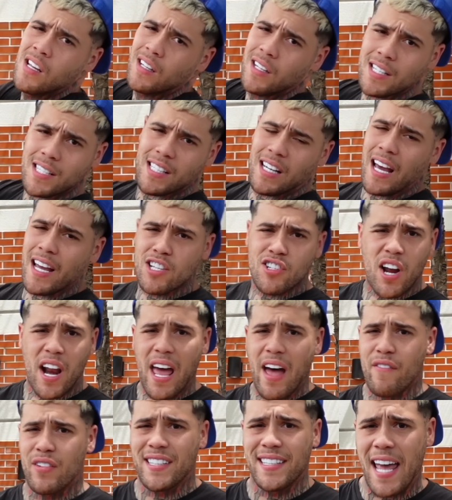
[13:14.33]
Listen, Sheesh. I ain't trying
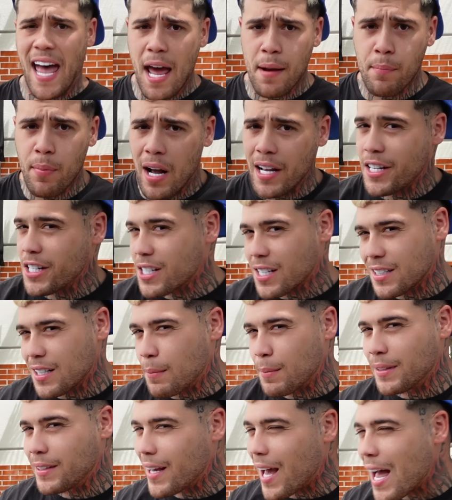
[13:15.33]
to have a dad bod just because
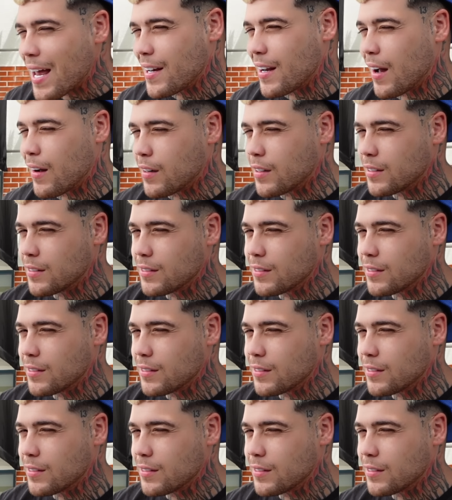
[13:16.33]
I'm a dad now.